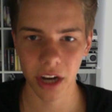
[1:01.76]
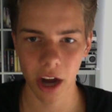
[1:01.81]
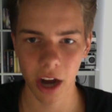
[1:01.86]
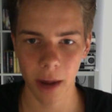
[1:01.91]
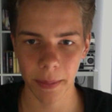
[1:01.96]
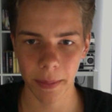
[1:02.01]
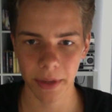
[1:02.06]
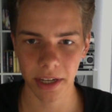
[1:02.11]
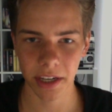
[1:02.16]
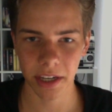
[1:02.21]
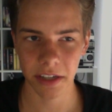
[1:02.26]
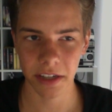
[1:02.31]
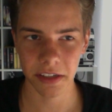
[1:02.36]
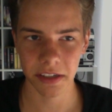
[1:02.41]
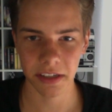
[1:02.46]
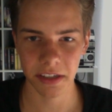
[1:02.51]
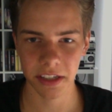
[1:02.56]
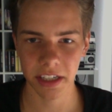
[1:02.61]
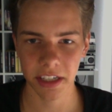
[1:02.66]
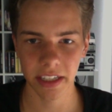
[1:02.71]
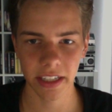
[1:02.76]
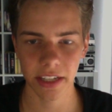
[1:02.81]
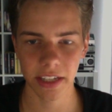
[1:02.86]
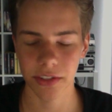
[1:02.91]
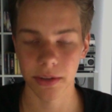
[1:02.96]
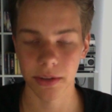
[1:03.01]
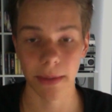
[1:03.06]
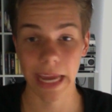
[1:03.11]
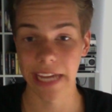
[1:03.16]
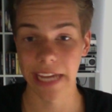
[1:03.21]
up in this scene is
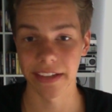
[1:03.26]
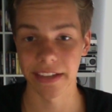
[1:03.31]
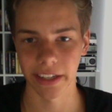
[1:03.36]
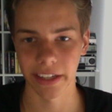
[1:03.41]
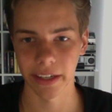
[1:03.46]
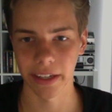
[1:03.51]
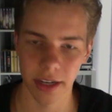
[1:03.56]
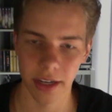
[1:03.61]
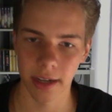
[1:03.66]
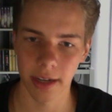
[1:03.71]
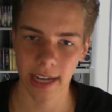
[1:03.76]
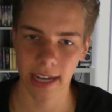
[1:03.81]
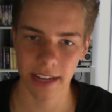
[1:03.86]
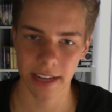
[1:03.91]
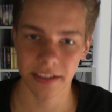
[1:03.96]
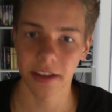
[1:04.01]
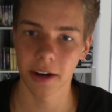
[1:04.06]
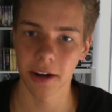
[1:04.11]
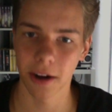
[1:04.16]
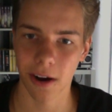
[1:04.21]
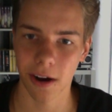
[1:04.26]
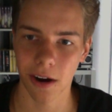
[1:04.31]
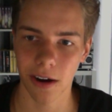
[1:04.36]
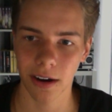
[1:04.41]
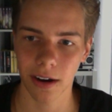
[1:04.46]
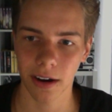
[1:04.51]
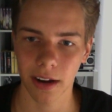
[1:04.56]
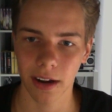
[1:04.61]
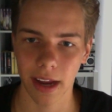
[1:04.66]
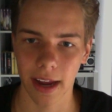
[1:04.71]
amazing. He gets in the
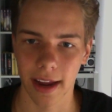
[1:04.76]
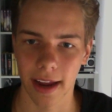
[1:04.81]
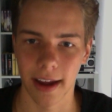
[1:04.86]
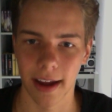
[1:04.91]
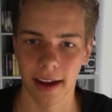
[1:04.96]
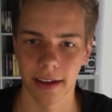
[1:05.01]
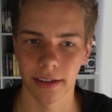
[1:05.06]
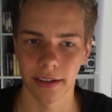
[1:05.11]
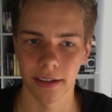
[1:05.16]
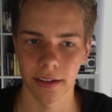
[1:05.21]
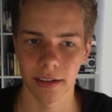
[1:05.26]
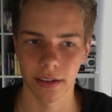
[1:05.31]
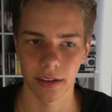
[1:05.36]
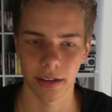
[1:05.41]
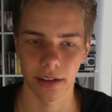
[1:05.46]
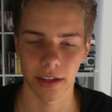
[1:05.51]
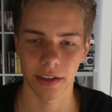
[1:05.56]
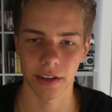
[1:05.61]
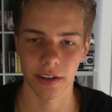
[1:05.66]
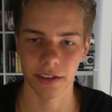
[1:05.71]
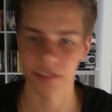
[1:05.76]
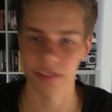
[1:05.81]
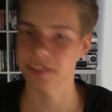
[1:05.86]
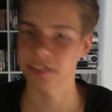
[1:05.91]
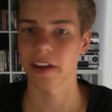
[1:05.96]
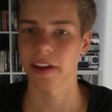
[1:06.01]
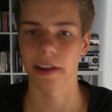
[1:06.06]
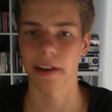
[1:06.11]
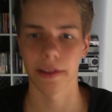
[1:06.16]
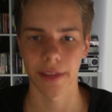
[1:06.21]
car and he doesn't
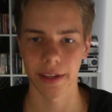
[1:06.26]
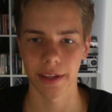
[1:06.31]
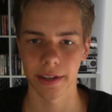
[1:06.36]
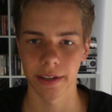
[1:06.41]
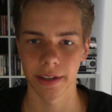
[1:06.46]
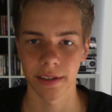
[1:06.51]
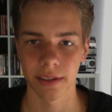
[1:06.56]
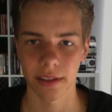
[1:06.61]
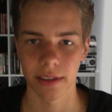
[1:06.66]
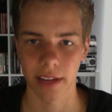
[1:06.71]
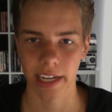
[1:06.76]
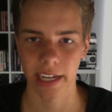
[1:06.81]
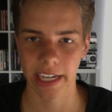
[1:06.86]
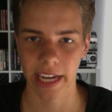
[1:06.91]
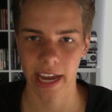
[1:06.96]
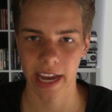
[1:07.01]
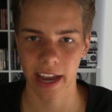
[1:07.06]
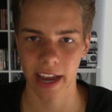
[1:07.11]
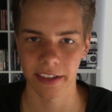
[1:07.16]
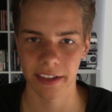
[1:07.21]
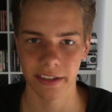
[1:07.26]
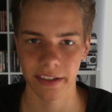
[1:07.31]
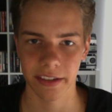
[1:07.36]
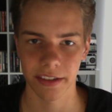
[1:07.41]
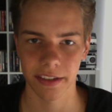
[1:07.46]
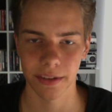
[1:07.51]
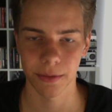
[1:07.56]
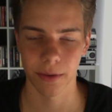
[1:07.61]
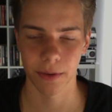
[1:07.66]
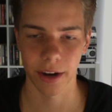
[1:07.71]
say anything. Like, he asks
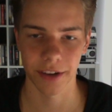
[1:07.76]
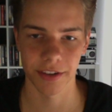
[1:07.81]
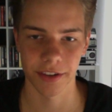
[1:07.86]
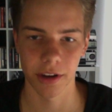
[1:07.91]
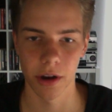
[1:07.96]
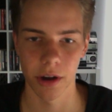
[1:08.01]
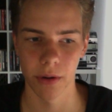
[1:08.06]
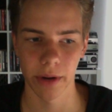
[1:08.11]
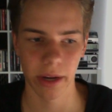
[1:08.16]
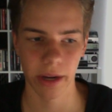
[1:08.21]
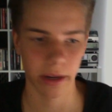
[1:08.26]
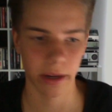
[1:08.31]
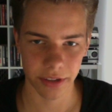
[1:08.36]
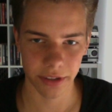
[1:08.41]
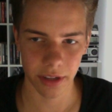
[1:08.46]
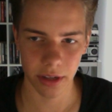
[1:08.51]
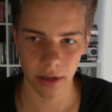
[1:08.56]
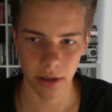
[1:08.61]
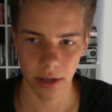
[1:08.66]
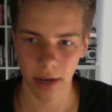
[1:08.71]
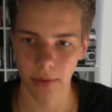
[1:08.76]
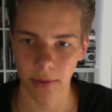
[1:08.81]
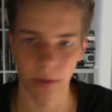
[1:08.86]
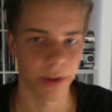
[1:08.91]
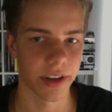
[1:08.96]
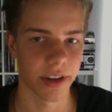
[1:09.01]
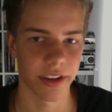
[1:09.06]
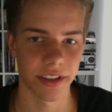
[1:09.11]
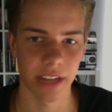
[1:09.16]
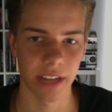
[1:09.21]
where he's going and
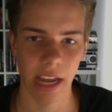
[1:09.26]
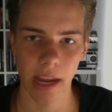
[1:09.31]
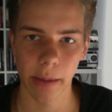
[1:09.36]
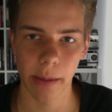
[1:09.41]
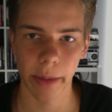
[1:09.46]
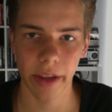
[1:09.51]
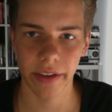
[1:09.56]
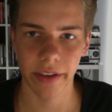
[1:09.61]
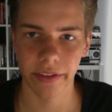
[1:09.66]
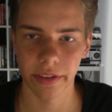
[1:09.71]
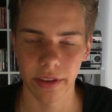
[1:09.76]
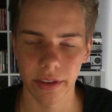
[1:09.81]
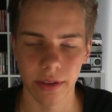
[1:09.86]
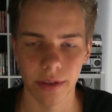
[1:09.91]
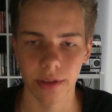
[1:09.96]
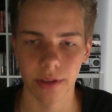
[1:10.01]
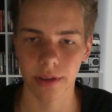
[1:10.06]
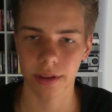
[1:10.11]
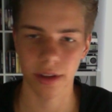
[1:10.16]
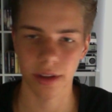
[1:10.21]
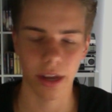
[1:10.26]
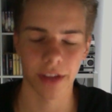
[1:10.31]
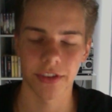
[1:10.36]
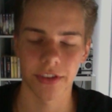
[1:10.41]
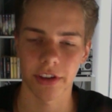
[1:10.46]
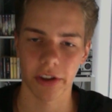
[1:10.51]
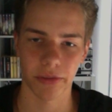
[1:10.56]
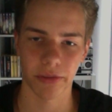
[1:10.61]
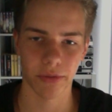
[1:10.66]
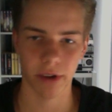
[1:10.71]
what his name is and
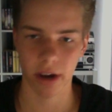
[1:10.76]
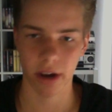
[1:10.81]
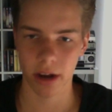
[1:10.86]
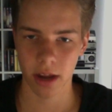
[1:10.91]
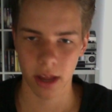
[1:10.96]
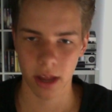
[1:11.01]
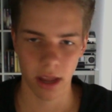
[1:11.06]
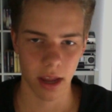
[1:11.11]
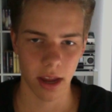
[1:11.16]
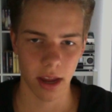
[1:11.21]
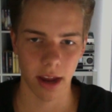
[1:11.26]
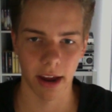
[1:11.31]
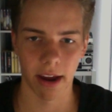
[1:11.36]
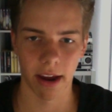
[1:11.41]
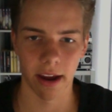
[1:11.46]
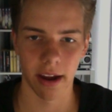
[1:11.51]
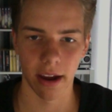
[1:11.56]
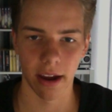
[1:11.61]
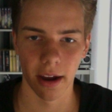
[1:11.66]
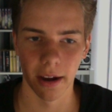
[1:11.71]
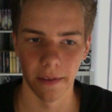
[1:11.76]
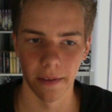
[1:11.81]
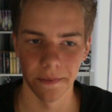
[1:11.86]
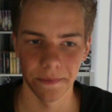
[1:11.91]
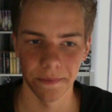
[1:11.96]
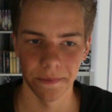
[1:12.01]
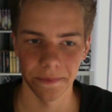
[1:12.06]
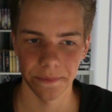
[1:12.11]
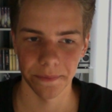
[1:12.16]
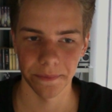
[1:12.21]
etc.
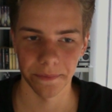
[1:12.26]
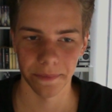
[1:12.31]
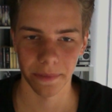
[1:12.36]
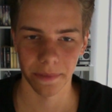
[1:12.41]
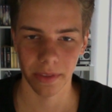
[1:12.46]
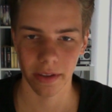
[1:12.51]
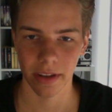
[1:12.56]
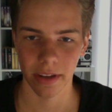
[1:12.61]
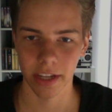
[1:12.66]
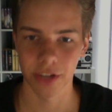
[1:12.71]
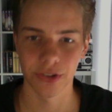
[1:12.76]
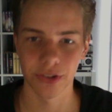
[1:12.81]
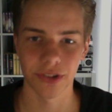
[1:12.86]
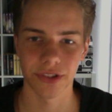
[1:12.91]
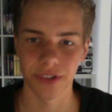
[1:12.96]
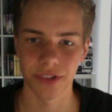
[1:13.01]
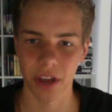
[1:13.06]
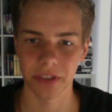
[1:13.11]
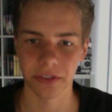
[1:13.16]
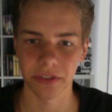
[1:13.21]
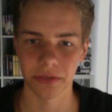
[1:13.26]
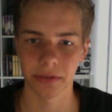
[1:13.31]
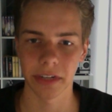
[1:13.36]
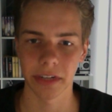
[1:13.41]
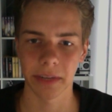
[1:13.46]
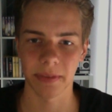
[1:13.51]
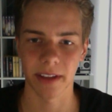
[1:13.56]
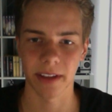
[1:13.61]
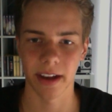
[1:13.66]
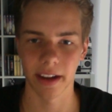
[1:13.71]
And he just doesn't
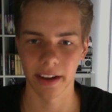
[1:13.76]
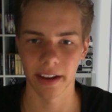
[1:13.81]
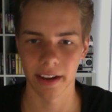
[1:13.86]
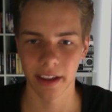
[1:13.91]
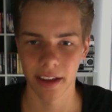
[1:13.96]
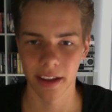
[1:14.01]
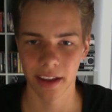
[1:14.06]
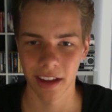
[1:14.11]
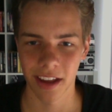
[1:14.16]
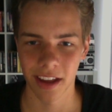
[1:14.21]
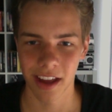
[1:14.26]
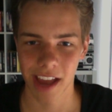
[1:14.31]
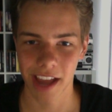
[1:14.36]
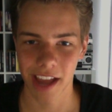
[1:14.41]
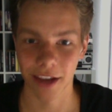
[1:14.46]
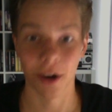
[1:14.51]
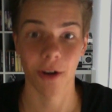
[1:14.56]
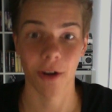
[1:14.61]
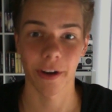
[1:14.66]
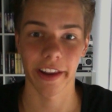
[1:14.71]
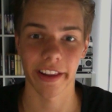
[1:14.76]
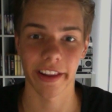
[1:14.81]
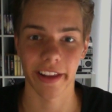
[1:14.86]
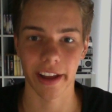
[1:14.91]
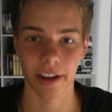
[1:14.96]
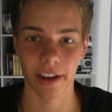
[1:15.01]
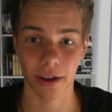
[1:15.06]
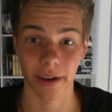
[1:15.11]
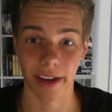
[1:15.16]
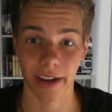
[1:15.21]
reply. And you're already
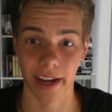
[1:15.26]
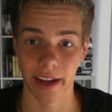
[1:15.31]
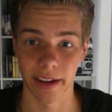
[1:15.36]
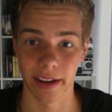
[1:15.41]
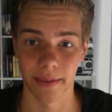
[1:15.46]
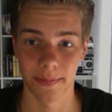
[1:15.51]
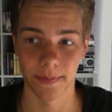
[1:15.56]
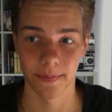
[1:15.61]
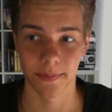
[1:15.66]
like, okay,